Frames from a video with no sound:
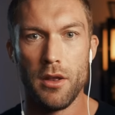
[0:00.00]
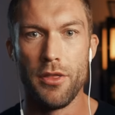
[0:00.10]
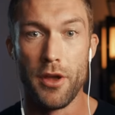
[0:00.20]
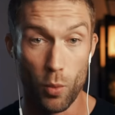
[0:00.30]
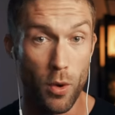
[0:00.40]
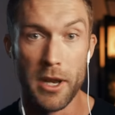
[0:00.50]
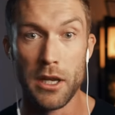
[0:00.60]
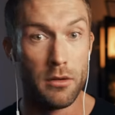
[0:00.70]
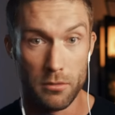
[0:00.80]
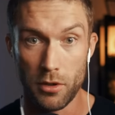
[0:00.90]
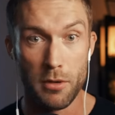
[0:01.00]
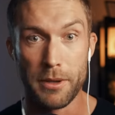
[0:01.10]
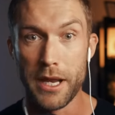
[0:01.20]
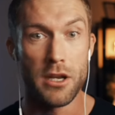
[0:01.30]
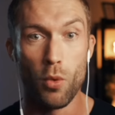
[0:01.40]
that women
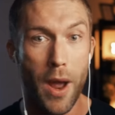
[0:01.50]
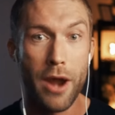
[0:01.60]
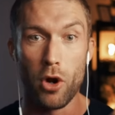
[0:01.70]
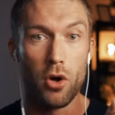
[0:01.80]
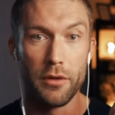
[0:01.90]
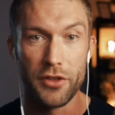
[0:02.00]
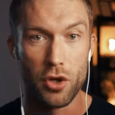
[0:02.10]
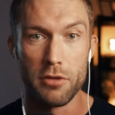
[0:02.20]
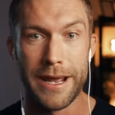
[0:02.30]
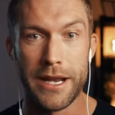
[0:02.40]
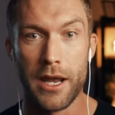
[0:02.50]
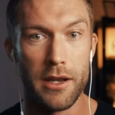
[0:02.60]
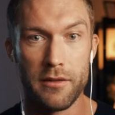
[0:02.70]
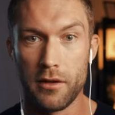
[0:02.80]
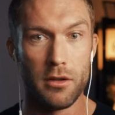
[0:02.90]
complete. You know, where are all of the good men at
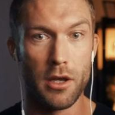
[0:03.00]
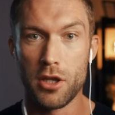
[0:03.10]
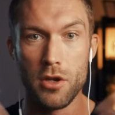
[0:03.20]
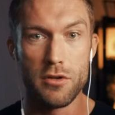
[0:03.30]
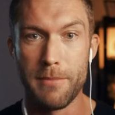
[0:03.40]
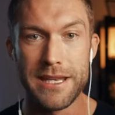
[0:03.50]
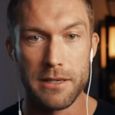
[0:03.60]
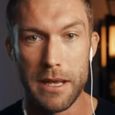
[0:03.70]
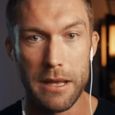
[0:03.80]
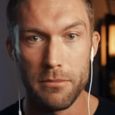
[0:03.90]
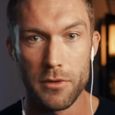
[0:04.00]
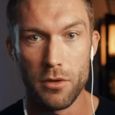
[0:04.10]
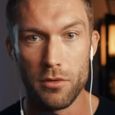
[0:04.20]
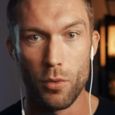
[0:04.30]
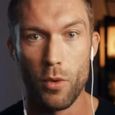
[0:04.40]
is a, a huge meta meme
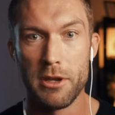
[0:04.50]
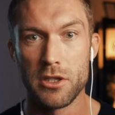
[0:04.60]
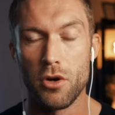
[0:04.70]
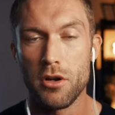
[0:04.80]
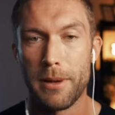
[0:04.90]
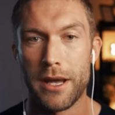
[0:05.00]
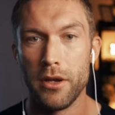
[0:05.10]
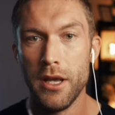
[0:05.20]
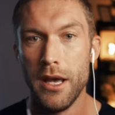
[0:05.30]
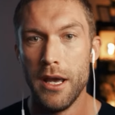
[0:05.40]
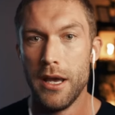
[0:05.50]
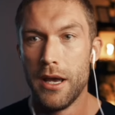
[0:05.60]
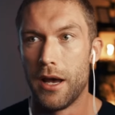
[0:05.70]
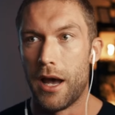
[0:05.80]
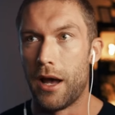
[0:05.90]
that, that women talk about.
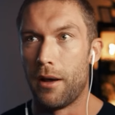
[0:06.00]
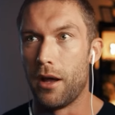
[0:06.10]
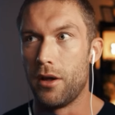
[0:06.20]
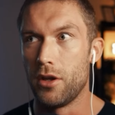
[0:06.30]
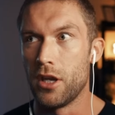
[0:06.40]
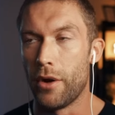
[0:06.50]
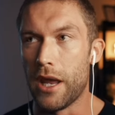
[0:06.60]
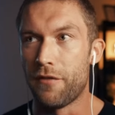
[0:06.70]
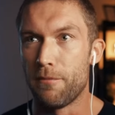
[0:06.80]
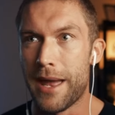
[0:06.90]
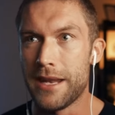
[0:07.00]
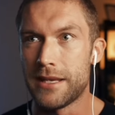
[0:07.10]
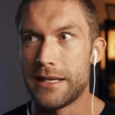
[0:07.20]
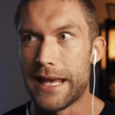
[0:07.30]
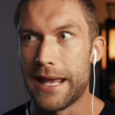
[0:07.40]
Uh, you know, if men
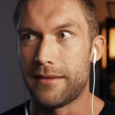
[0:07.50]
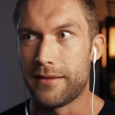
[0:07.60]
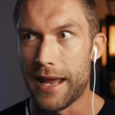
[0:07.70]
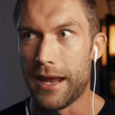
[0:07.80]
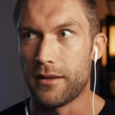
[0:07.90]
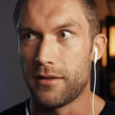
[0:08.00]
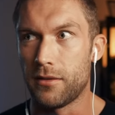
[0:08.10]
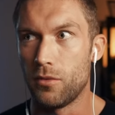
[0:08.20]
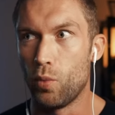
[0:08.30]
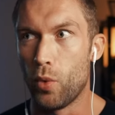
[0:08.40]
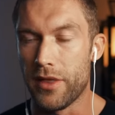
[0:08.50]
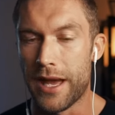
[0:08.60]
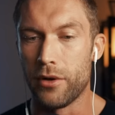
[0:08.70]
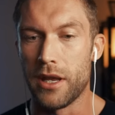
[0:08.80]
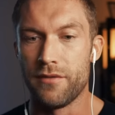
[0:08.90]
can get sex
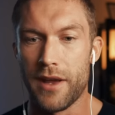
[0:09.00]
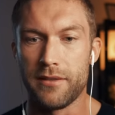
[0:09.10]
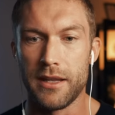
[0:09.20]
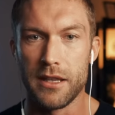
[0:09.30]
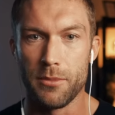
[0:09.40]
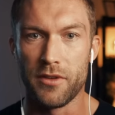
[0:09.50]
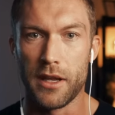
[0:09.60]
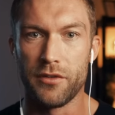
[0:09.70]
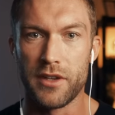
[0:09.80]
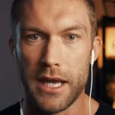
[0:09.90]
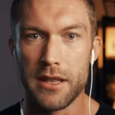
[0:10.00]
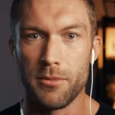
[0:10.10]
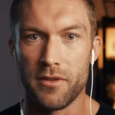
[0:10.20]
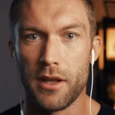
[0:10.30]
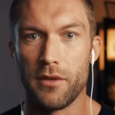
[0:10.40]
without investing in themselves to get
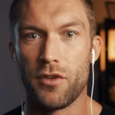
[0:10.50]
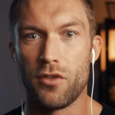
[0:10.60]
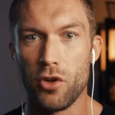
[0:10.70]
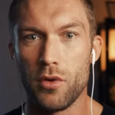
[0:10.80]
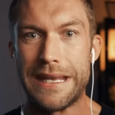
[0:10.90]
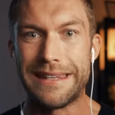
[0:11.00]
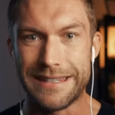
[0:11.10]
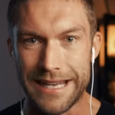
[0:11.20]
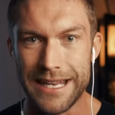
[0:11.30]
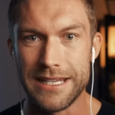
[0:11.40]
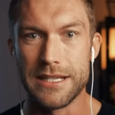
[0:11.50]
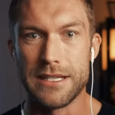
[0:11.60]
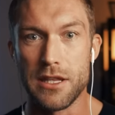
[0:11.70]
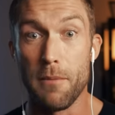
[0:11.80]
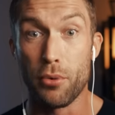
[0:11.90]
themselves to the standard
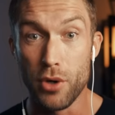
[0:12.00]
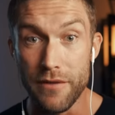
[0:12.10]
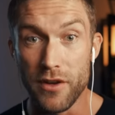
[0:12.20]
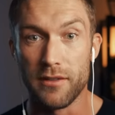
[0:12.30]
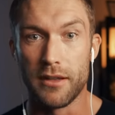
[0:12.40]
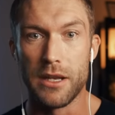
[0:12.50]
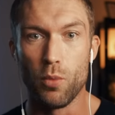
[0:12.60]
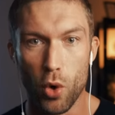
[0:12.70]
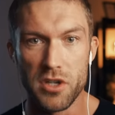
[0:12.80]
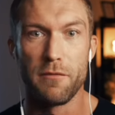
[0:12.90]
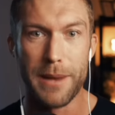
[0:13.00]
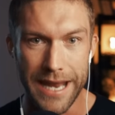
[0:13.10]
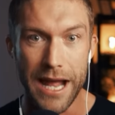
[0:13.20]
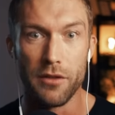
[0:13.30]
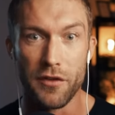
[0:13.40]
that previously would have been
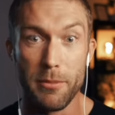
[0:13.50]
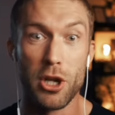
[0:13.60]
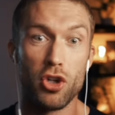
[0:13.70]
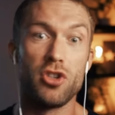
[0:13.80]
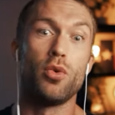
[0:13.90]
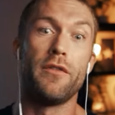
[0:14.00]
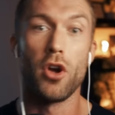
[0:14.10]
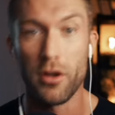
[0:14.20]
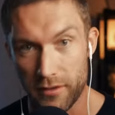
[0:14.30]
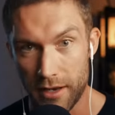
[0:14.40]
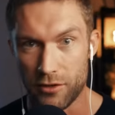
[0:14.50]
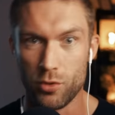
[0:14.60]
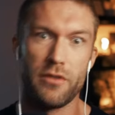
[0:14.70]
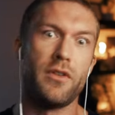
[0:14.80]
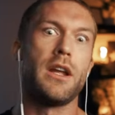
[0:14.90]
held for them in order to have got sex,
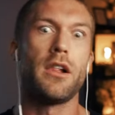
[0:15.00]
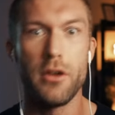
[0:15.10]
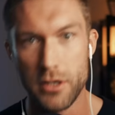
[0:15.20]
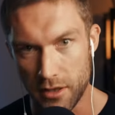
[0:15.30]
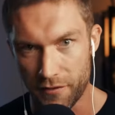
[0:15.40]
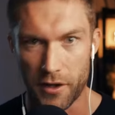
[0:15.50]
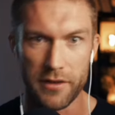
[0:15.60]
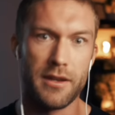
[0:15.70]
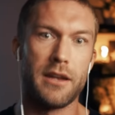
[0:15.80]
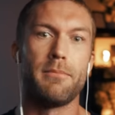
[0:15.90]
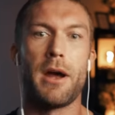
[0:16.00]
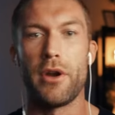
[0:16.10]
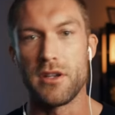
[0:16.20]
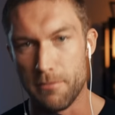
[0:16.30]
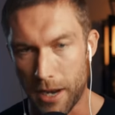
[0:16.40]
which have included the father's hand in
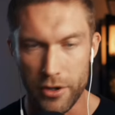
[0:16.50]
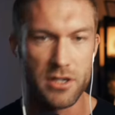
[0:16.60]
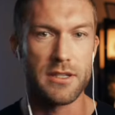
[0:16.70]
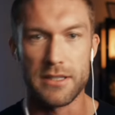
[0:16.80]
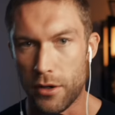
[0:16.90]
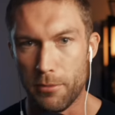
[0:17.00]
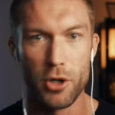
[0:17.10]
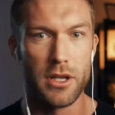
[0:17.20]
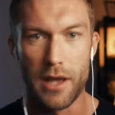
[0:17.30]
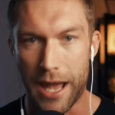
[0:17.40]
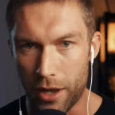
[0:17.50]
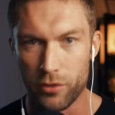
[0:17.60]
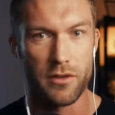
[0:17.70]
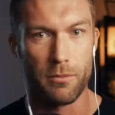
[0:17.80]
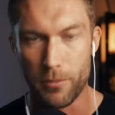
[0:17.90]
marriage, the marriage, the ceremony, the
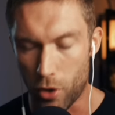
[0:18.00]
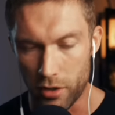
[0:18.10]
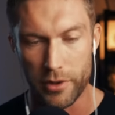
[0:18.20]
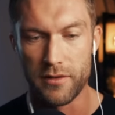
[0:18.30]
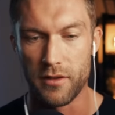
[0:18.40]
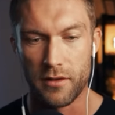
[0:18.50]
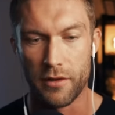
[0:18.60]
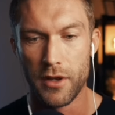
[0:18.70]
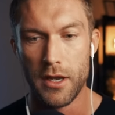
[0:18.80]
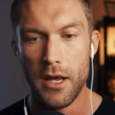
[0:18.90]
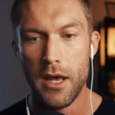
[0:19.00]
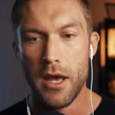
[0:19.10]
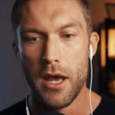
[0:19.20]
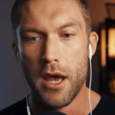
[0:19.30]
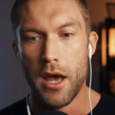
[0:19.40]
house, the, all the rest of this stuff,
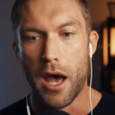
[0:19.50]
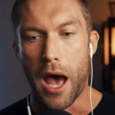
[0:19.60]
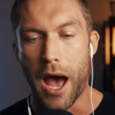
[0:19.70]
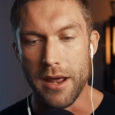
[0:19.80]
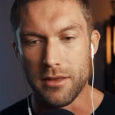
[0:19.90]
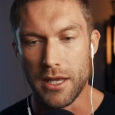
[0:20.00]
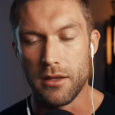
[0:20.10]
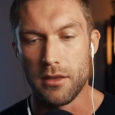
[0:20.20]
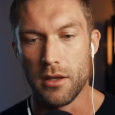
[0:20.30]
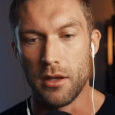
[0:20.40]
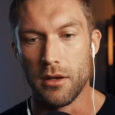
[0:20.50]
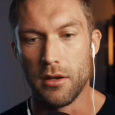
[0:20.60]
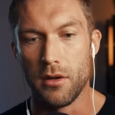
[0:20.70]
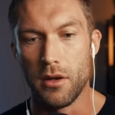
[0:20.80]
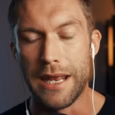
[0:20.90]
I think that
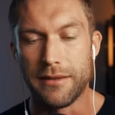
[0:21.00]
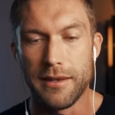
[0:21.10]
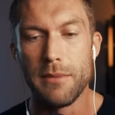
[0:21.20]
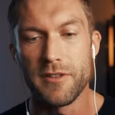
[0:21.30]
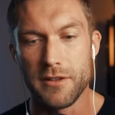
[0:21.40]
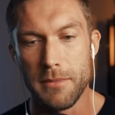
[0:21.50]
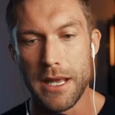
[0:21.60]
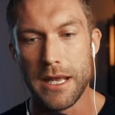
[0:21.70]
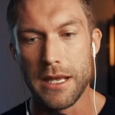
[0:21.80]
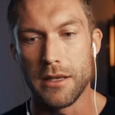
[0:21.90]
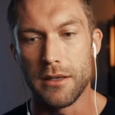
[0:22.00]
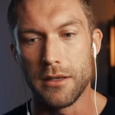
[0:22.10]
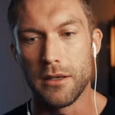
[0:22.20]
it seems to me